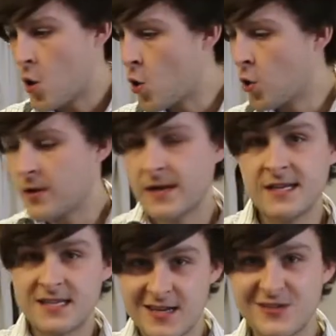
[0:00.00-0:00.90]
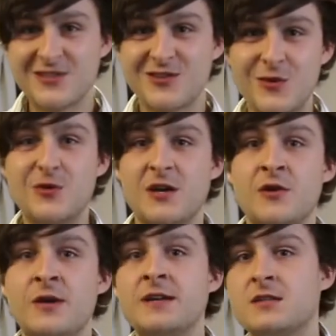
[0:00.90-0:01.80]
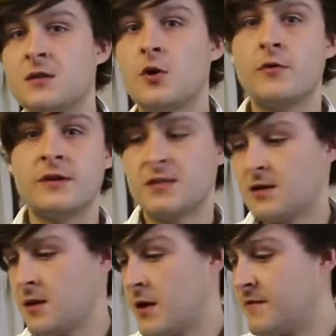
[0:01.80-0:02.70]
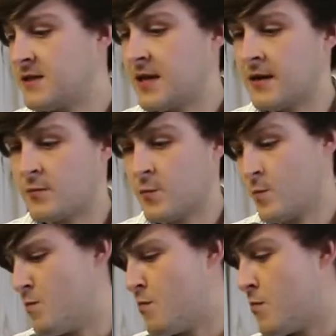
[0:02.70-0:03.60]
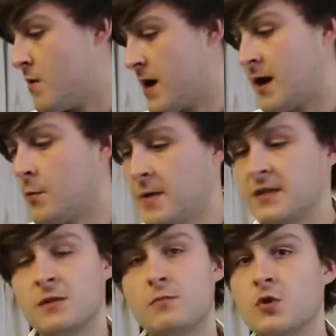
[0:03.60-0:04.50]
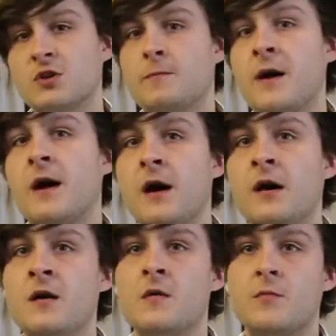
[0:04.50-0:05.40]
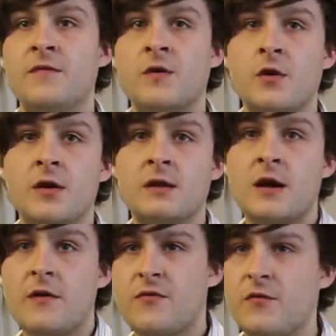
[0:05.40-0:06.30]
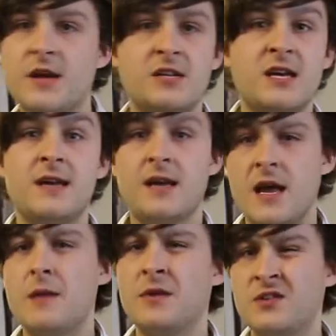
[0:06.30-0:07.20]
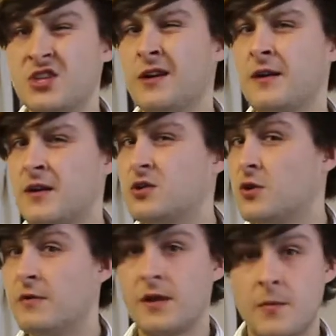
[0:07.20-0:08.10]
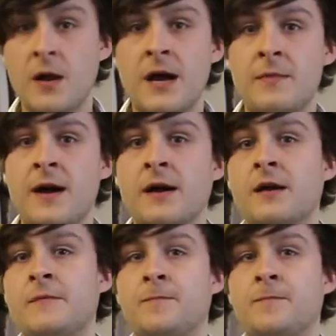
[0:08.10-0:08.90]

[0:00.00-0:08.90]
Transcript: All of these things inside the unit, Cyrus have said help it to much better provide 3D imaging during the playback.